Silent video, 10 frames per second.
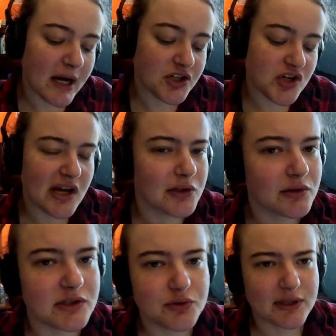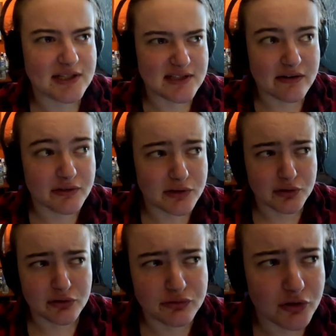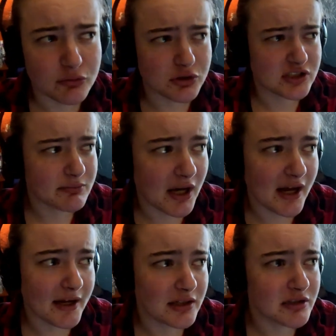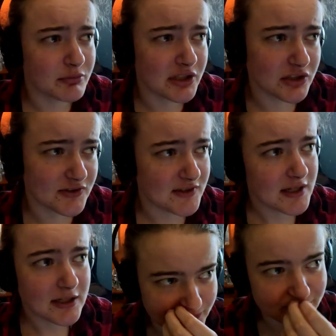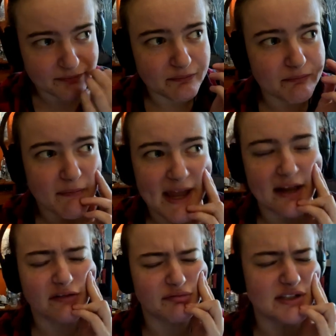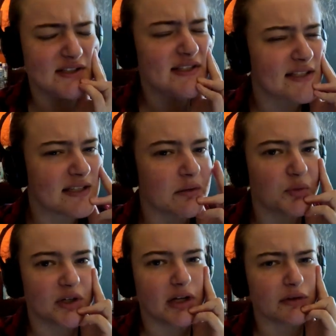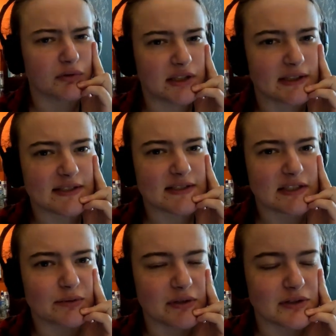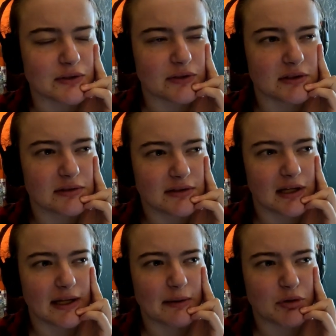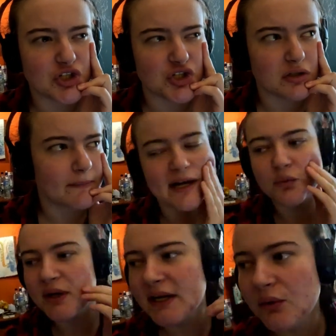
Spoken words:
by January 27th you're 4 books behind because you may have been somewhat unrealistic with your ambition? Yeah,